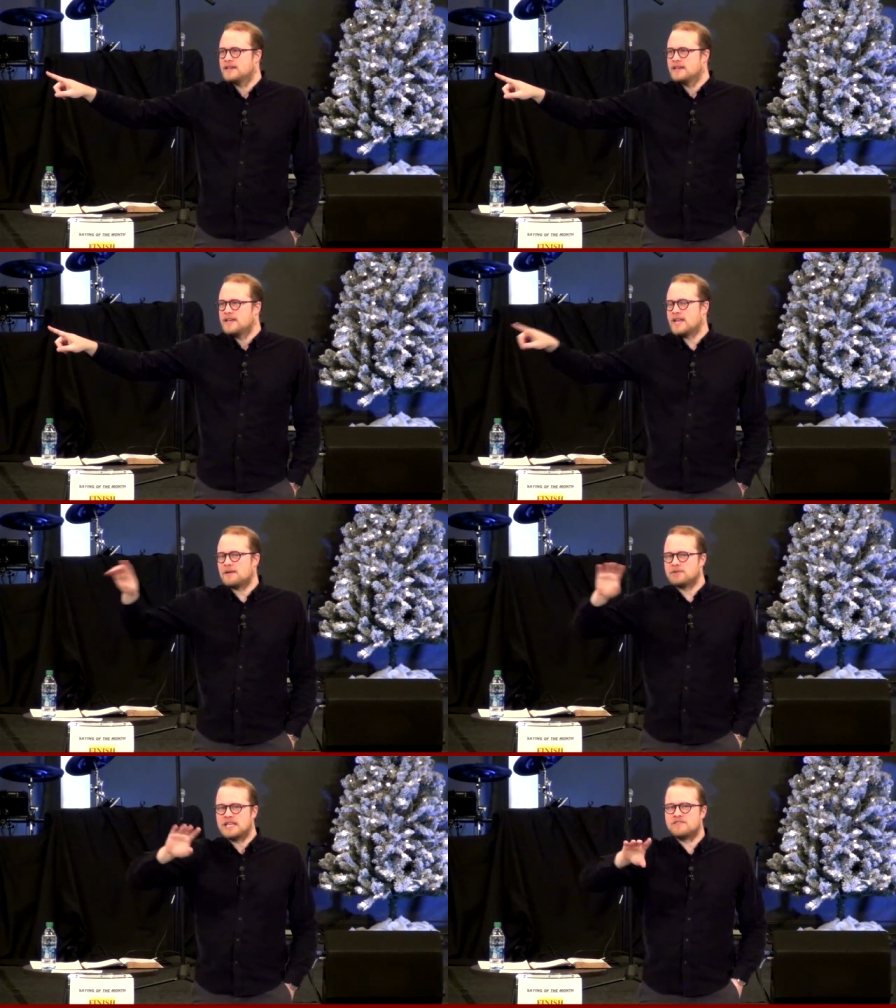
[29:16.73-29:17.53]
And I
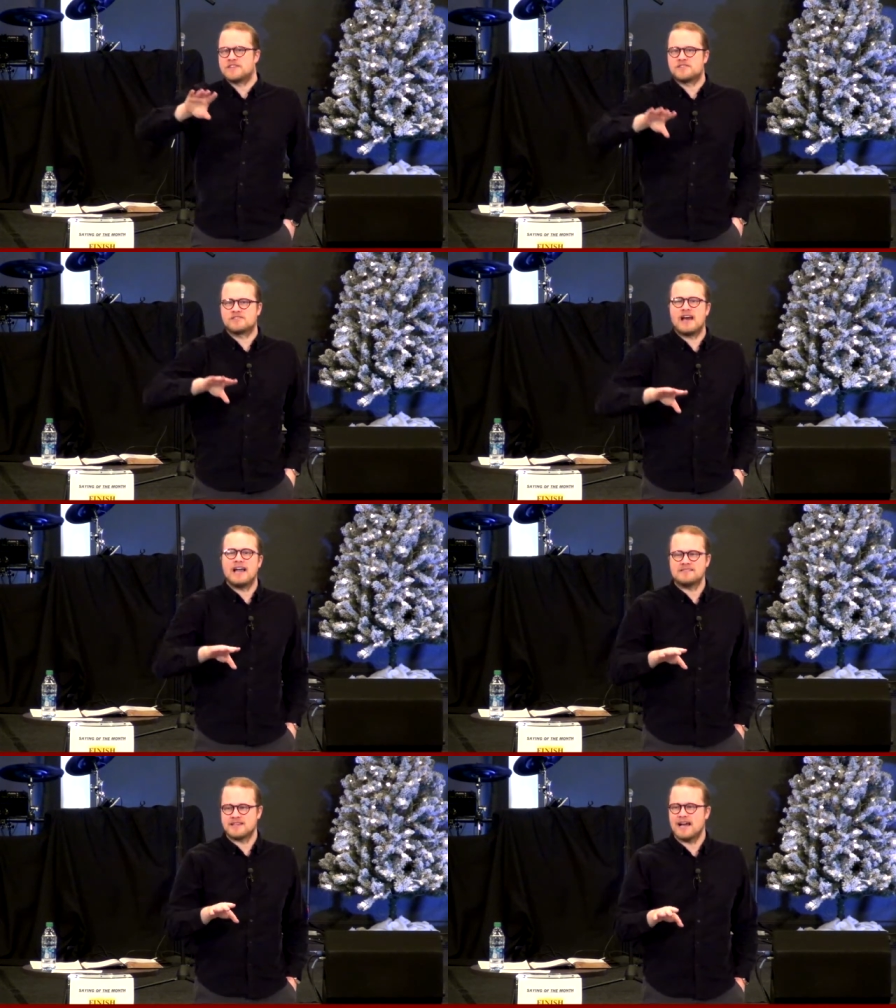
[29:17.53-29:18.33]
believe this is
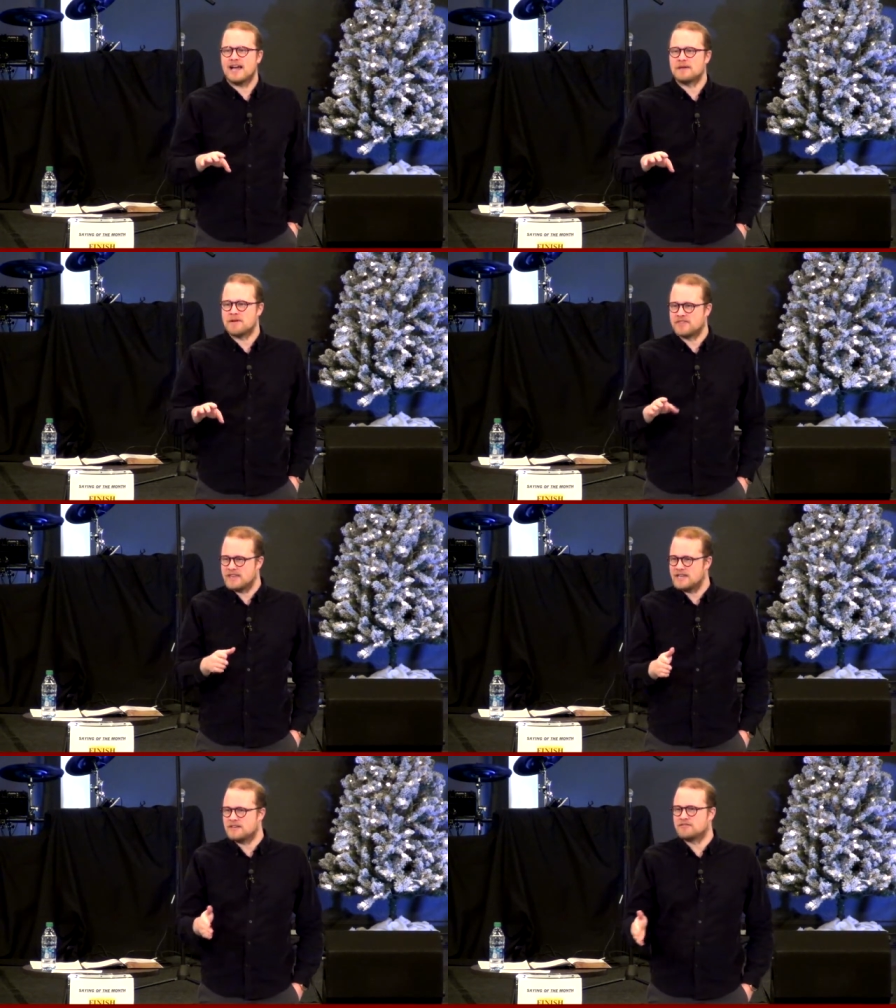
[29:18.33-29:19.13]
high time at
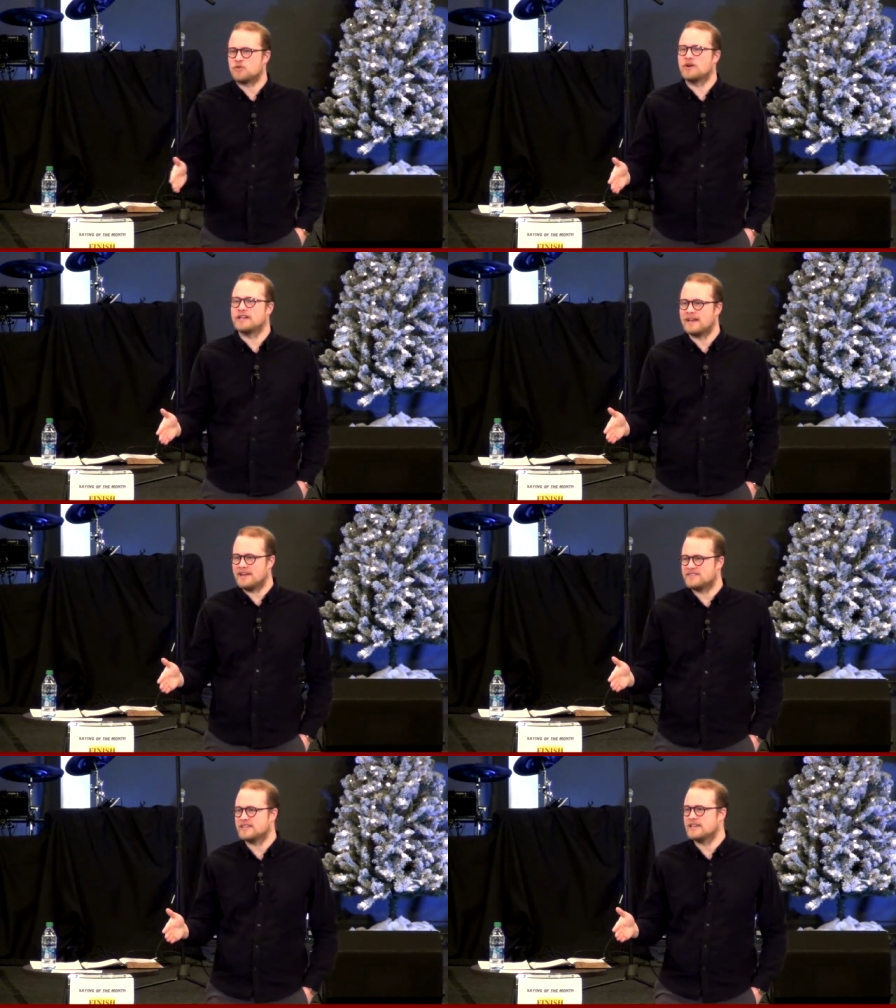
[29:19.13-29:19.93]
the end of
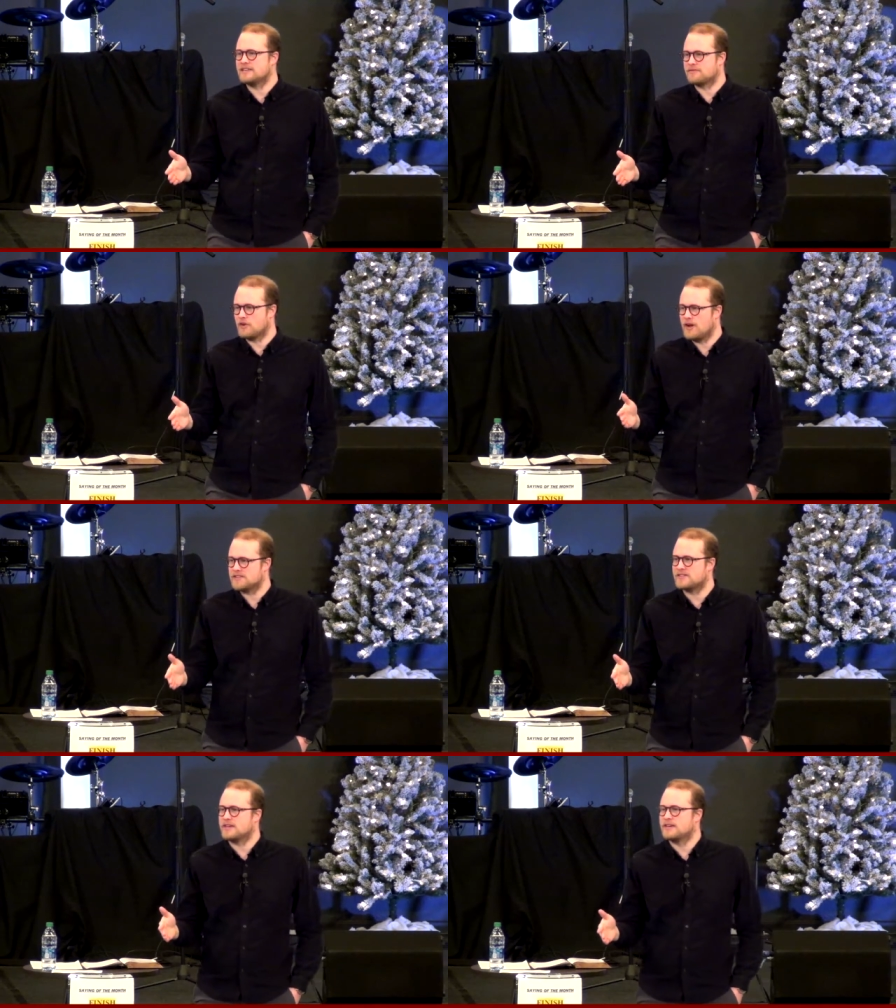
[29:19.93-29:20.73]
2019 for
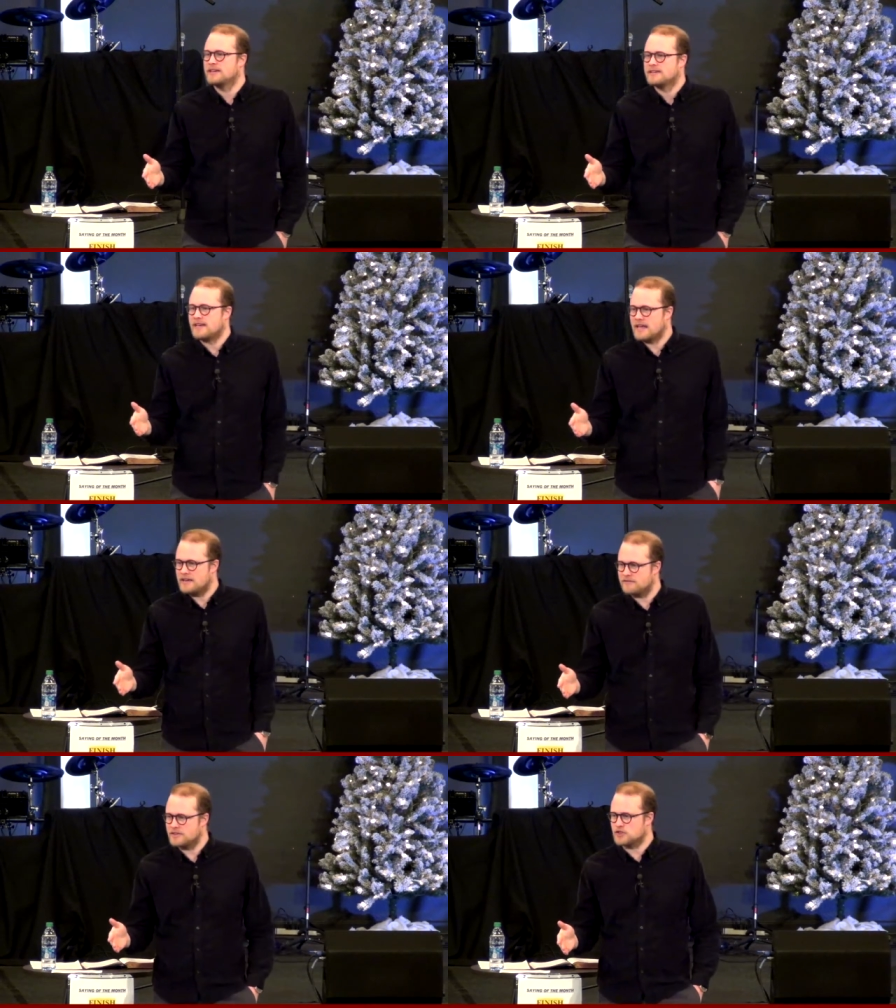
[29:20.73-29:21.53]
us to take
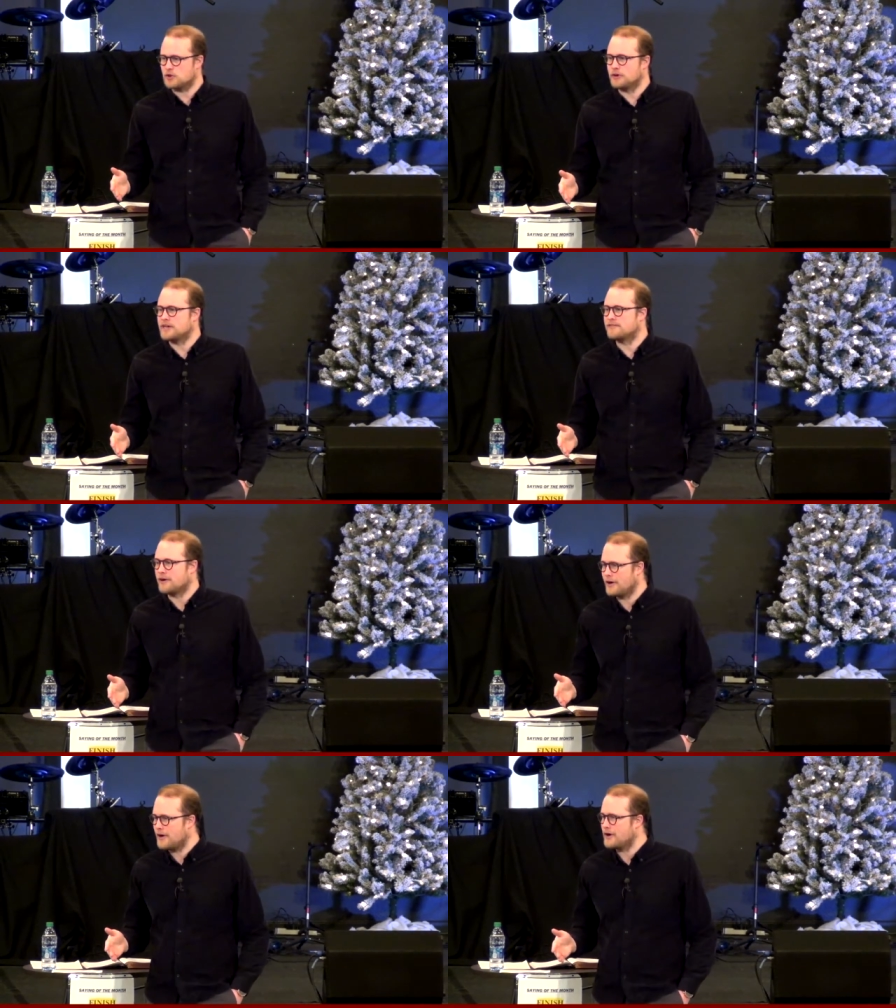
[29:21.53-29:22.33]
inventory of
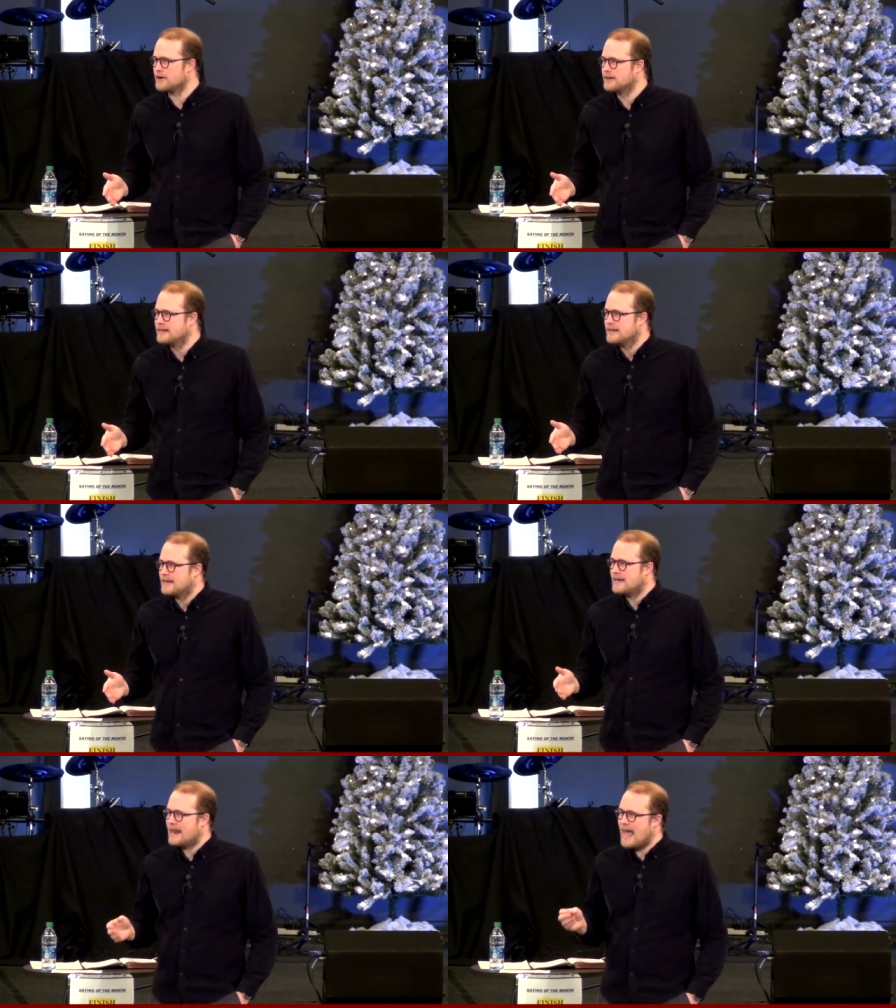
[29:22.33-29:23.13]
our heart
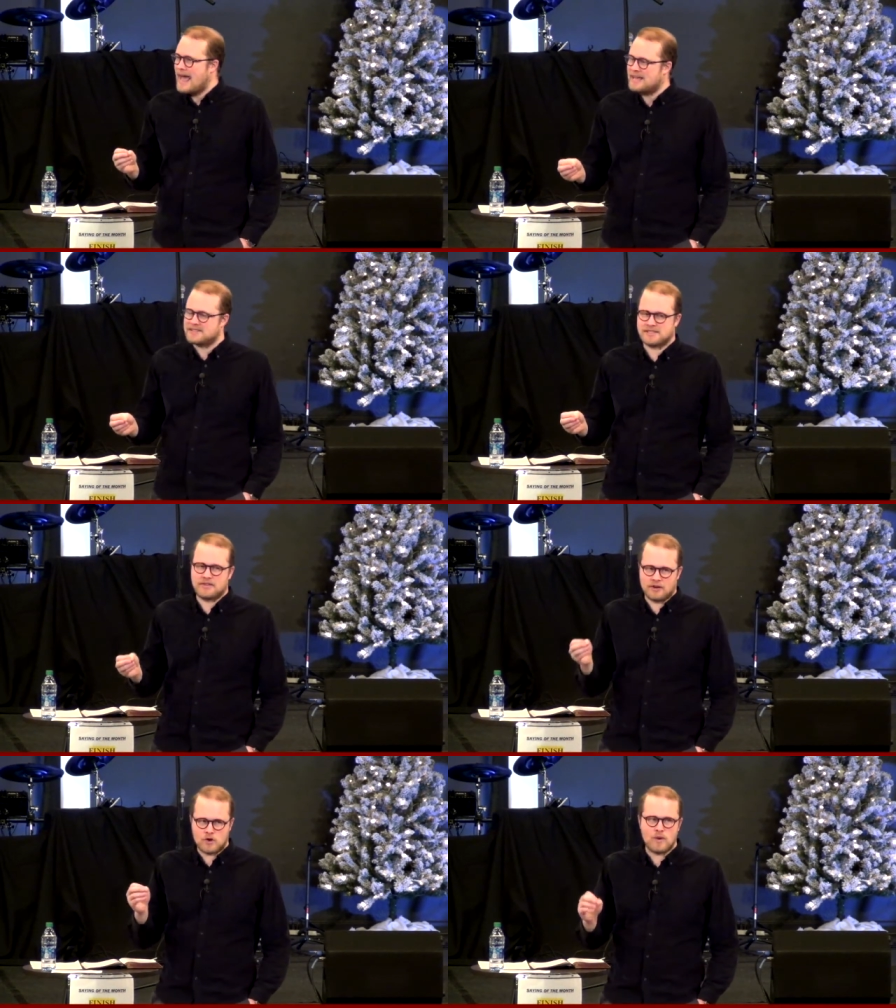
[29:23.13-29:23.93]
and ask
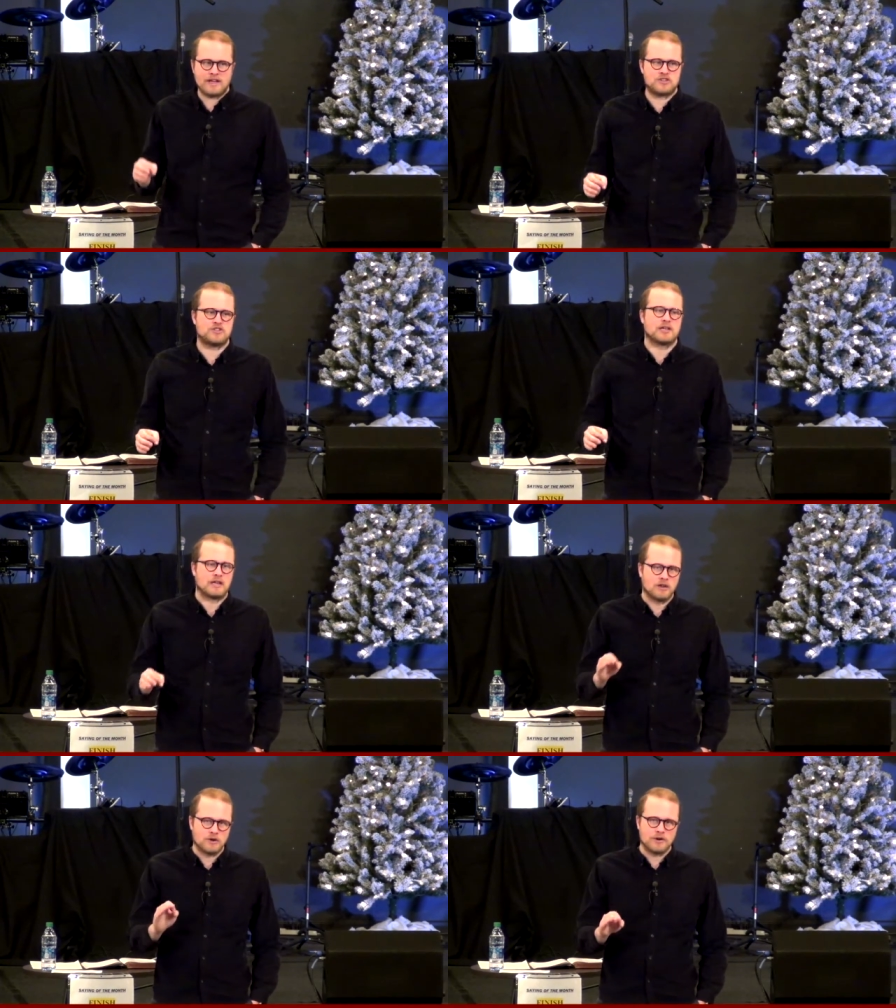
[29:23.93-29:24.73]
the question
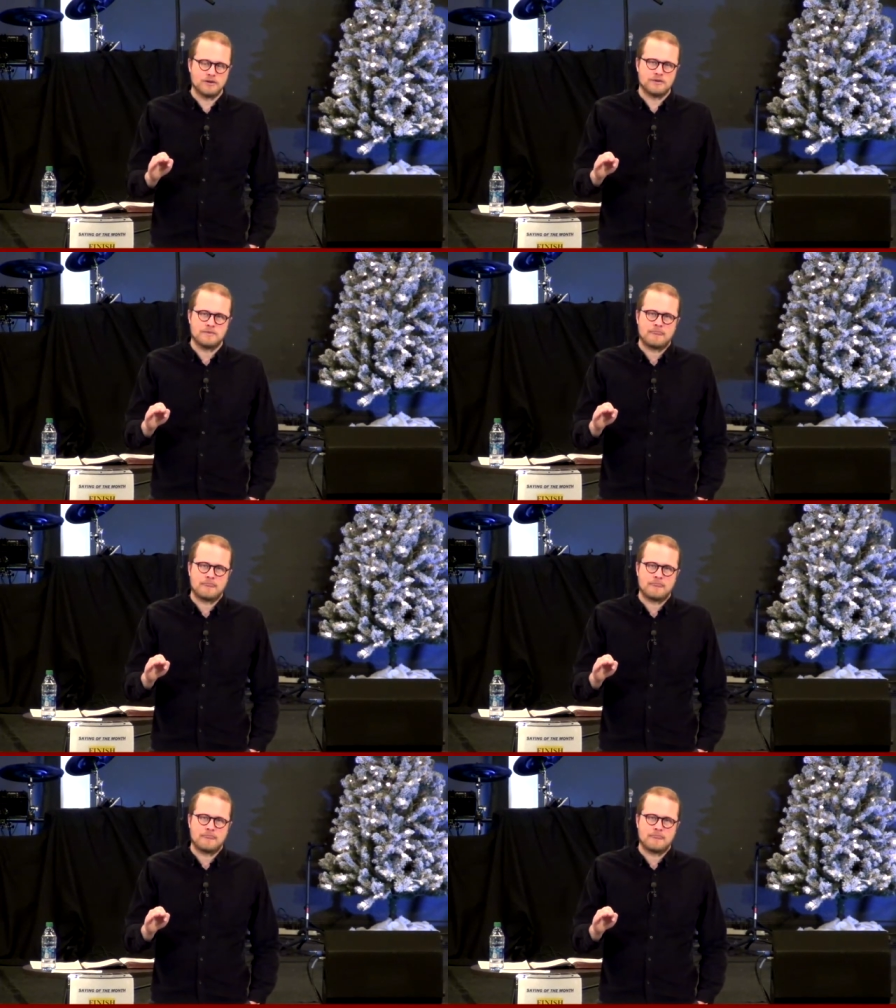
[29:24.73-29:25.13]
Lord,